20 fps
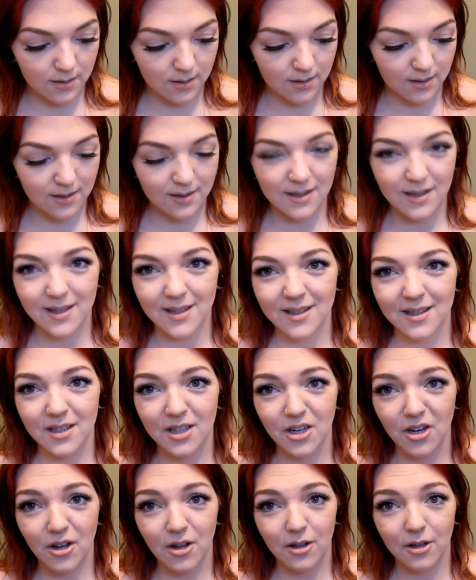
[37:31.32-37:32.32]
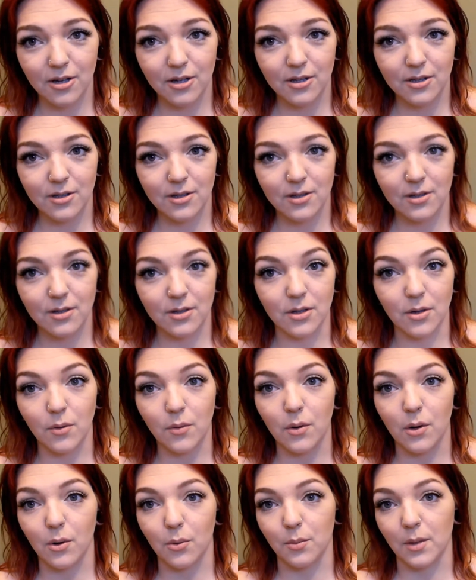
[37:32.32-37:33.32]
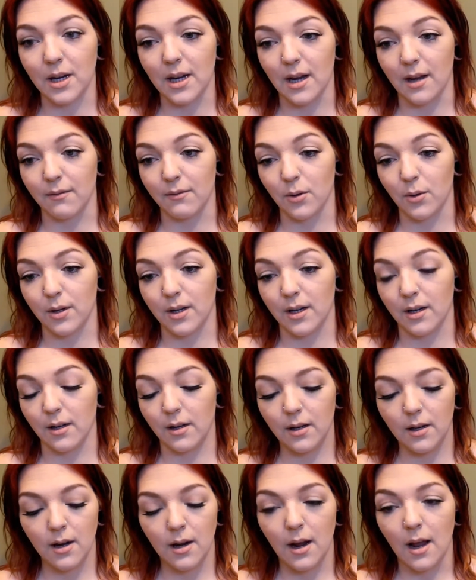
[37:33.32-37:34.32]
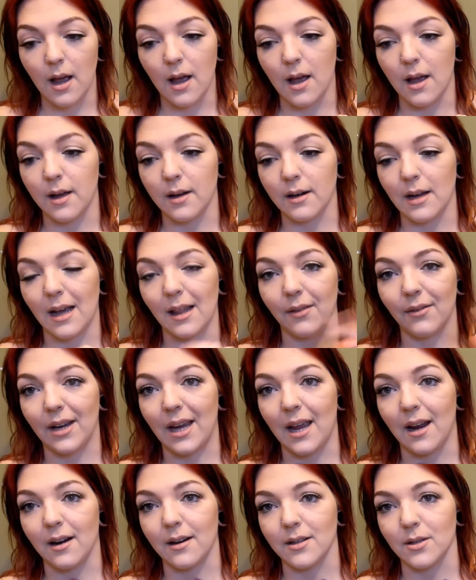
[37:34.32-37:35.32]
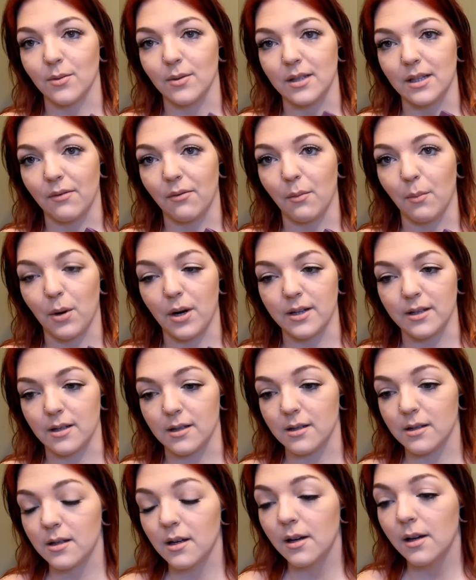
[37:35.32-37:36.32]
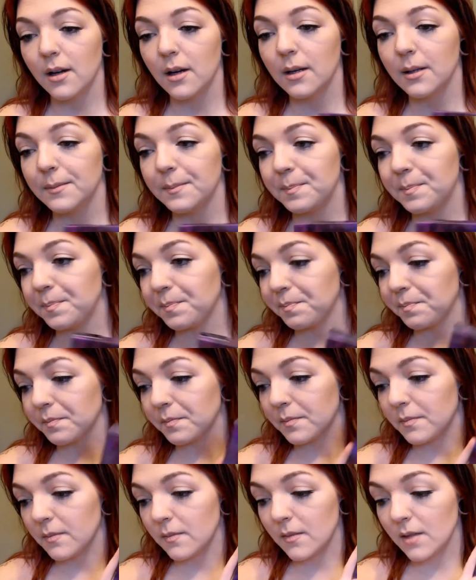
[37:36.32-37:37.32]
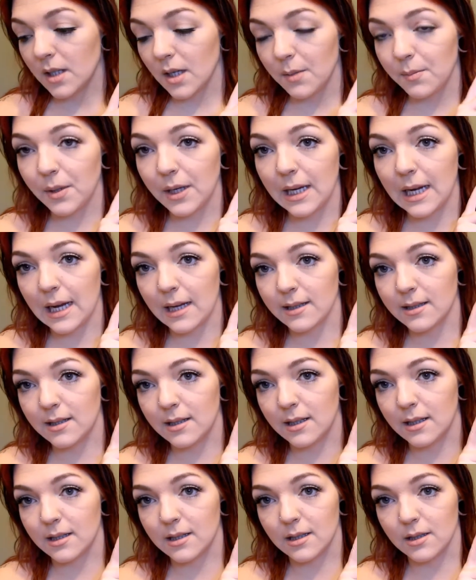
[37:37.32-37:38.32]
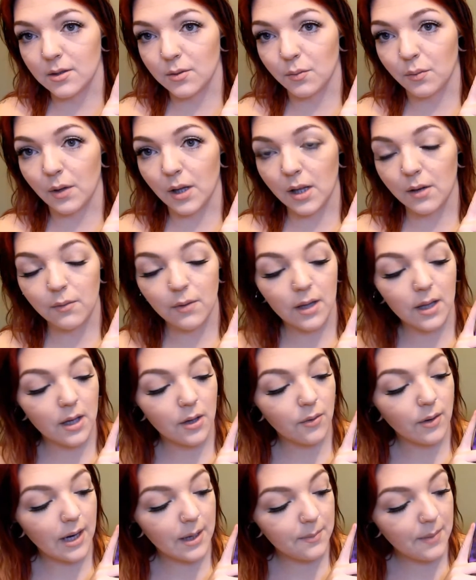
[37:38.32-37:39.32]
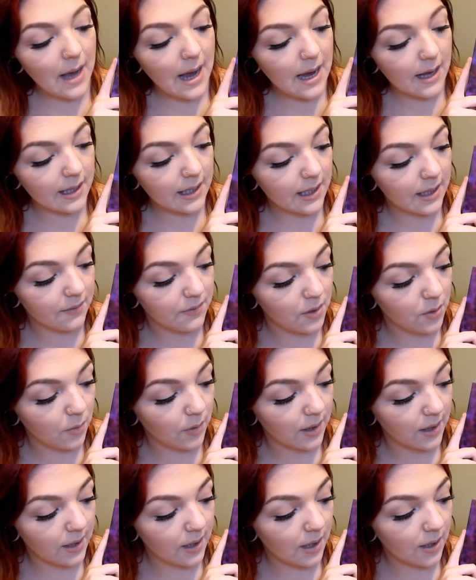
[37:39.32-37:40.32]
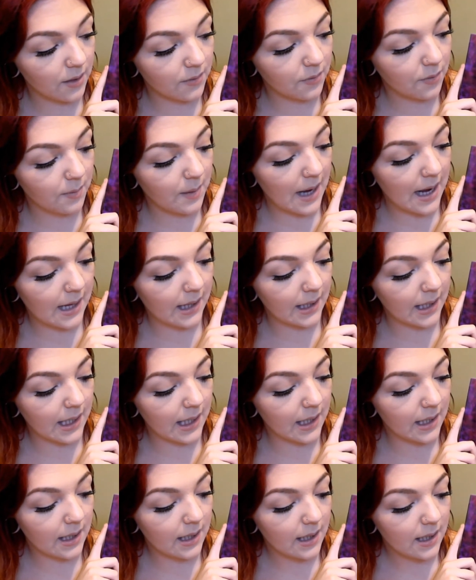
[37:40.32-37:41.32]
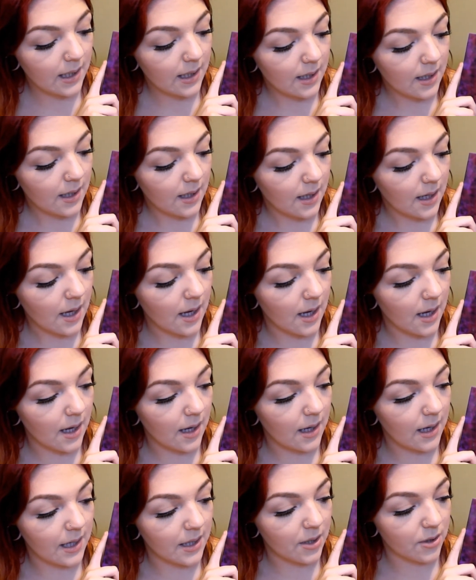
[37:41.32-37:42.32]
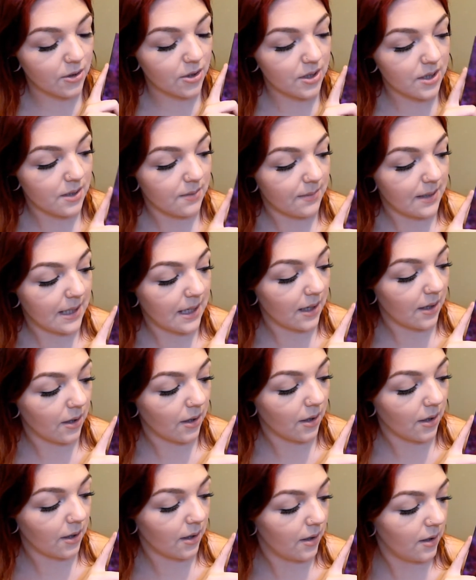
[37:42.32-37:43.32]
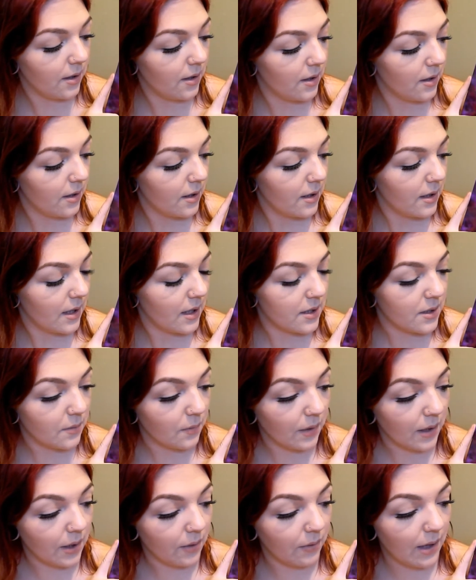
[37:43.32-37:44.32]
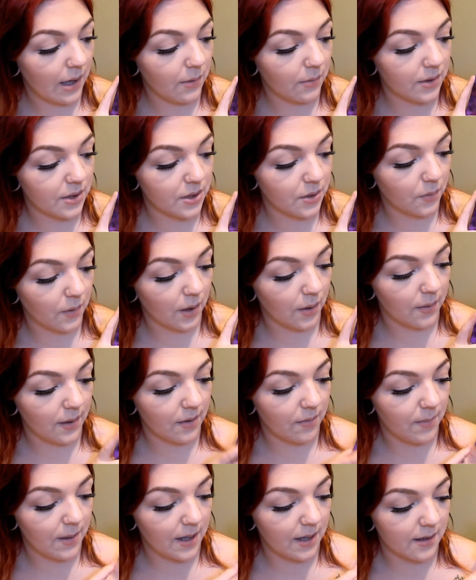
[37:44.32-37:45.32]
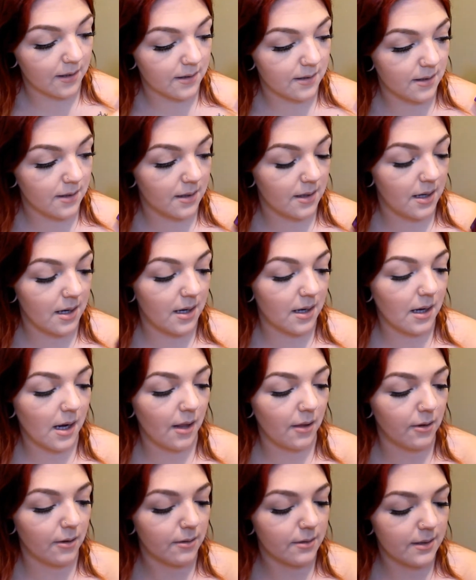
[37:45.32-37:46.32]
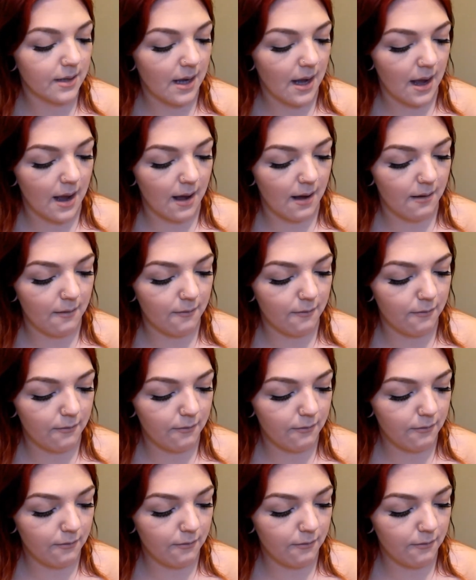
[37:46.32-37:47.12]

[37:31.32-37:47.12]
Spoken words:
$60. Don't quote me, I have no idea. And I live in Canada, so it's different prices. But yes, this is a really, really great palette if you want a colorful palette and you're just a beginner. It's a really great one to work with because the colors have